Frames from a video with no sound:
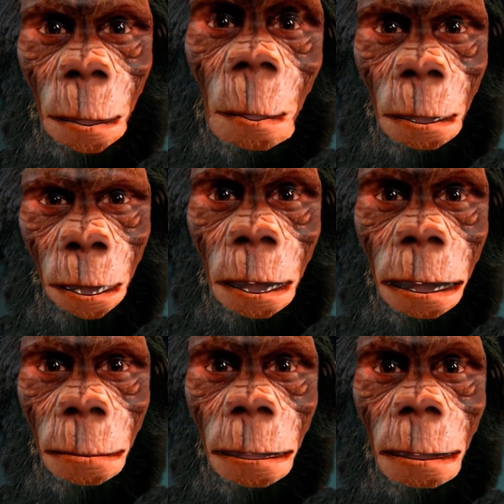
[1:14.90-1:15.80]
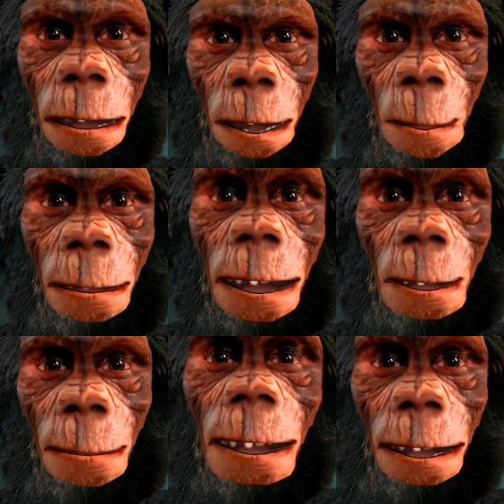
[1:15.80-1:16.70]
In the tree of evolution I
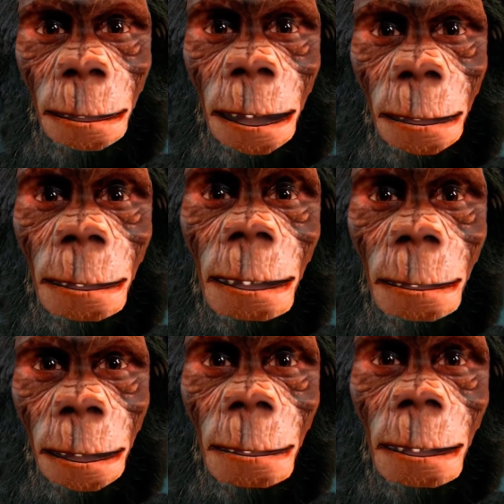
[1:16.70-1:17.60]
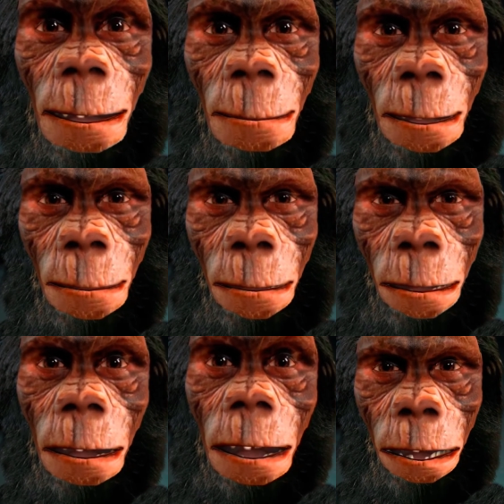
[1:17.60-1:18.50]
am placed in the family Hominidae,
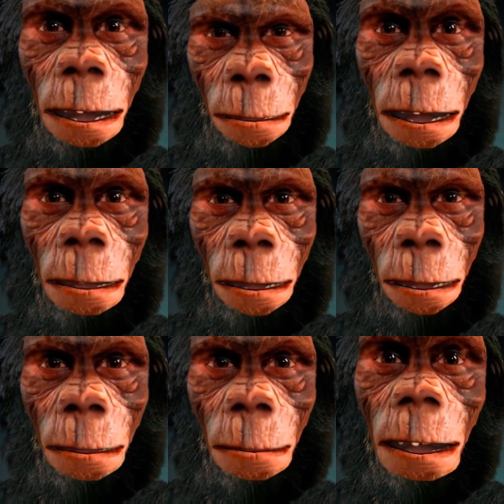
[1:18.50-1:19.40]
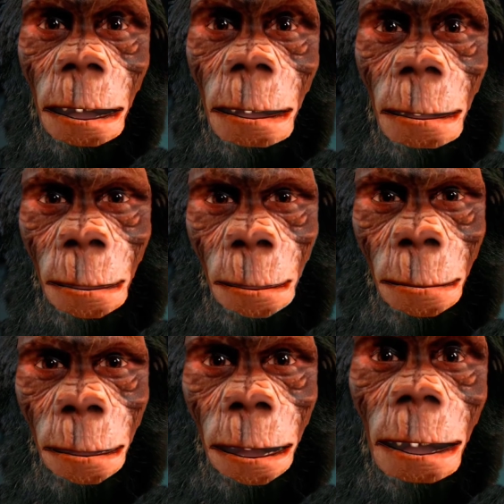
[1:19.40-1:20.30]
in the subfamily of the Hominini,
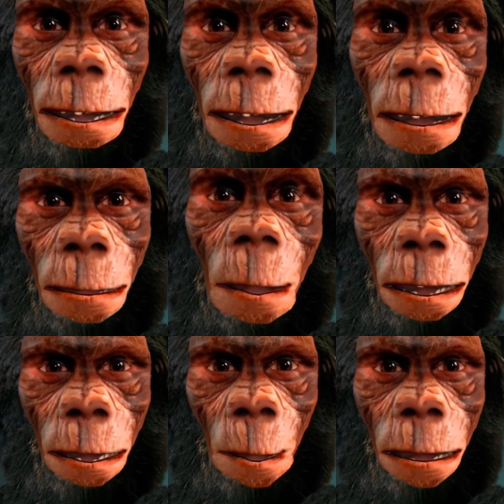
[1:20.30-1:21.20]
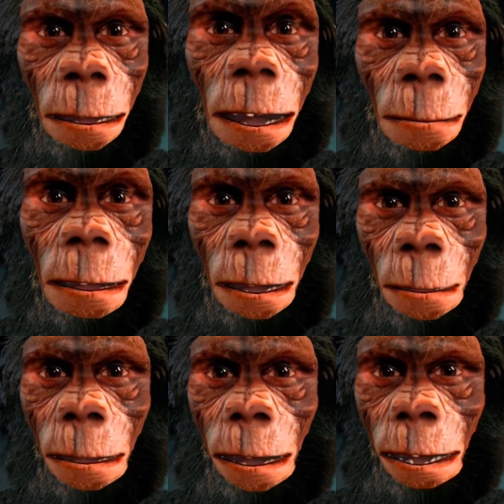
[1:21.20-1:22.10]
in the same place as the
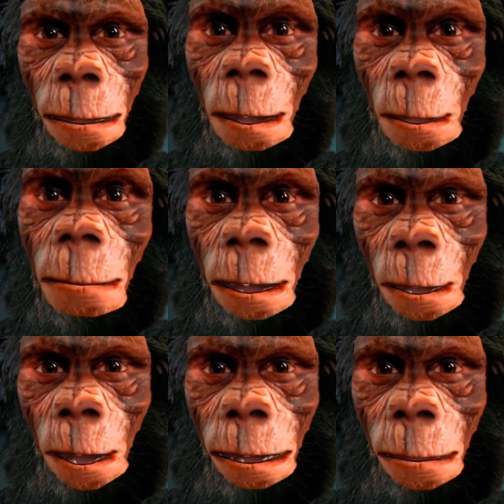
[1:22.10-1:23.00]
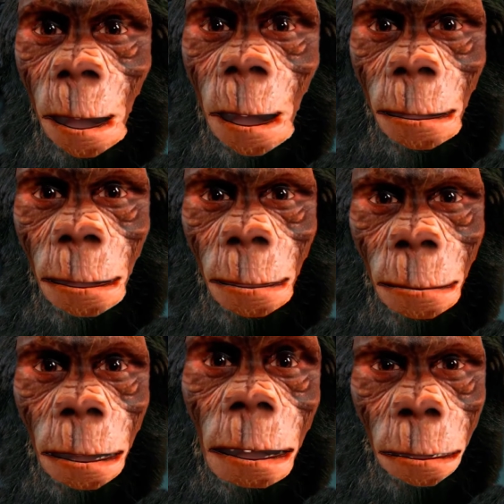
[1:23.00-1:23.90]
Sahelanthropus the Tugenensis. However,
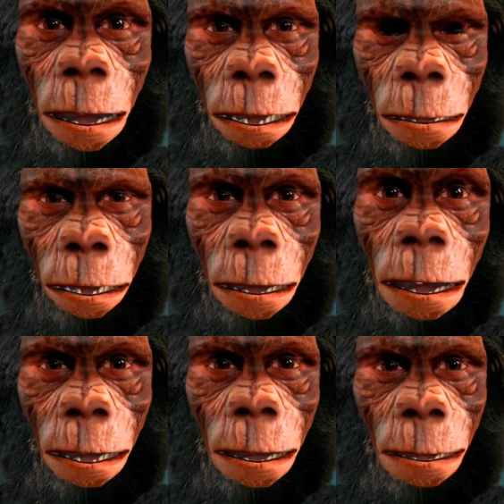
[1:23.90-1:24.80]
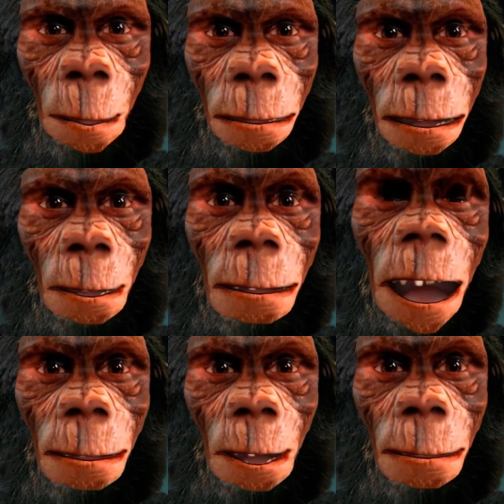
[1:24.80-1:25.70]
my closest ancestor is the
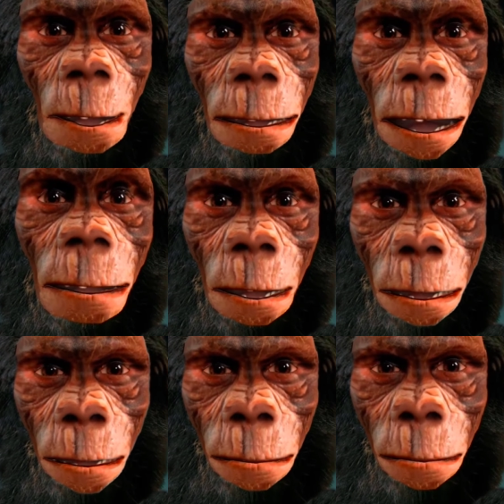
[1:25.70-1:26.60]
Ardipithecus kadabba.